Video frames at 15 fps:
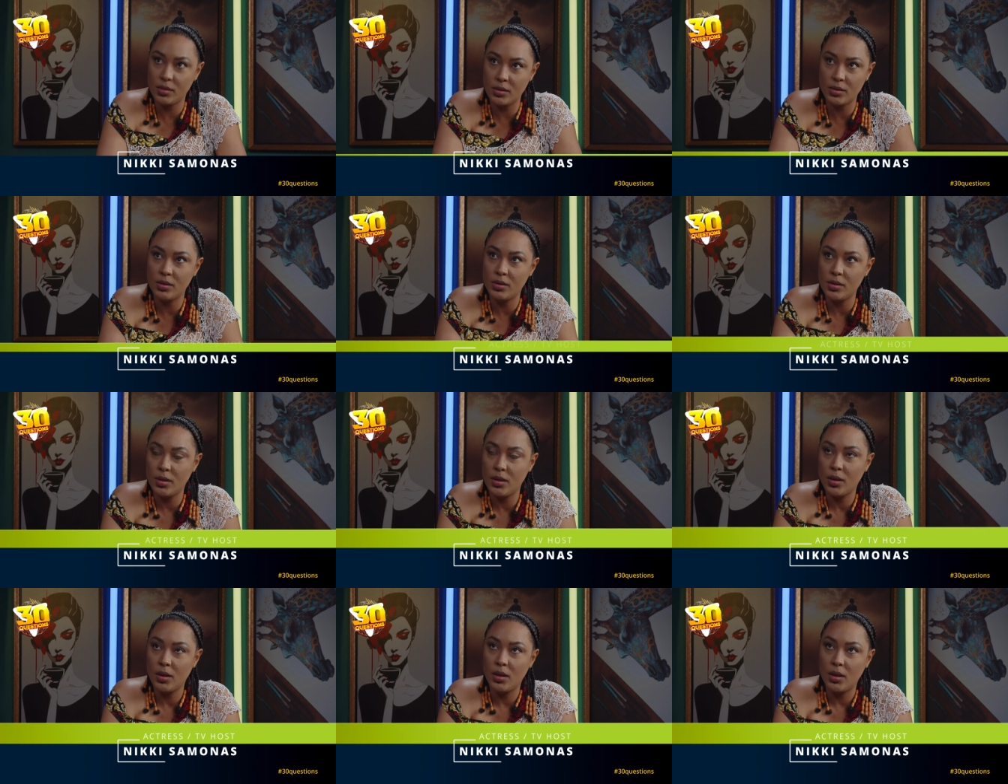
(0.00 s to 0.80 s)
Mm.
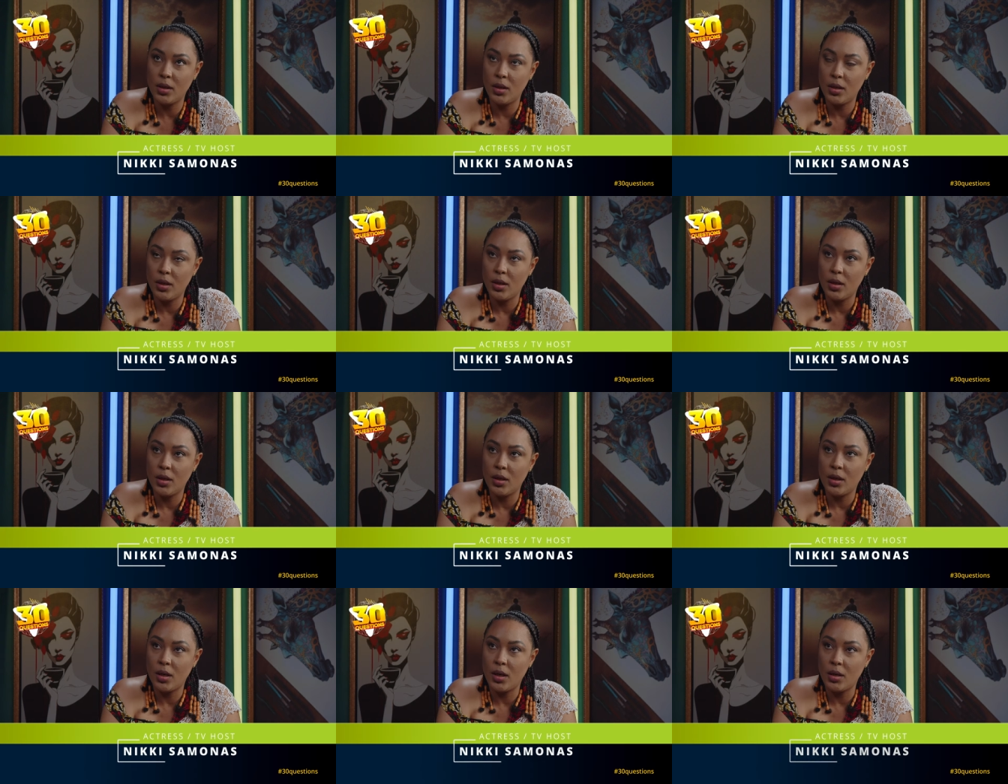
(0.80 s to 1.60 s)

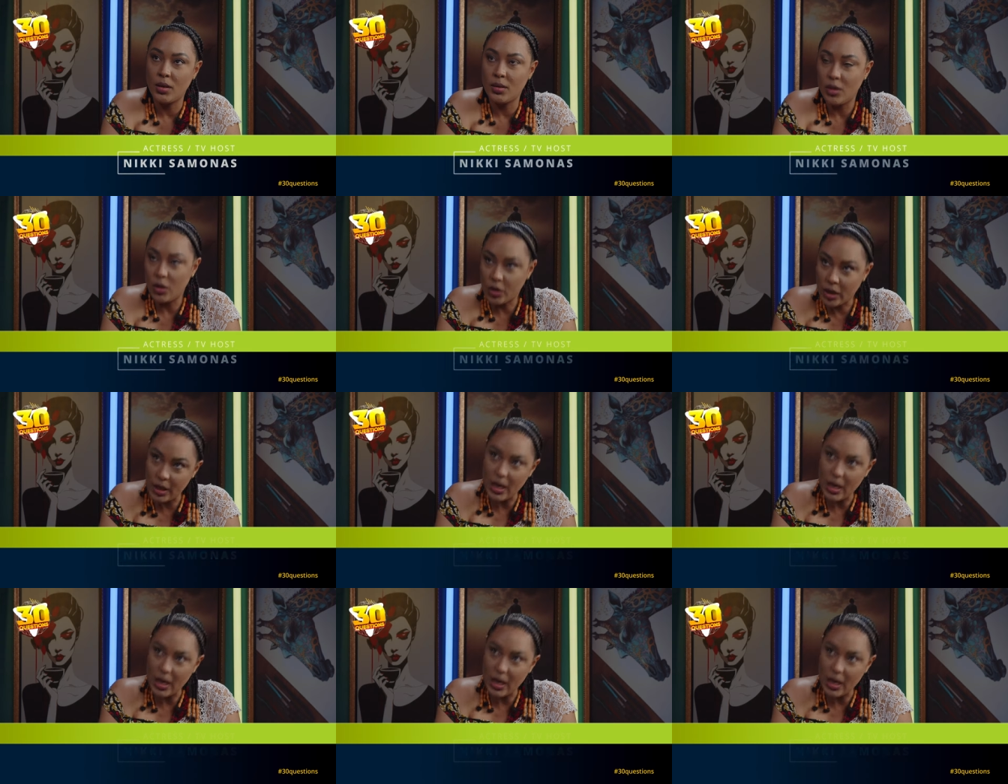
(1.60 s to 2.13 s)
The looking roof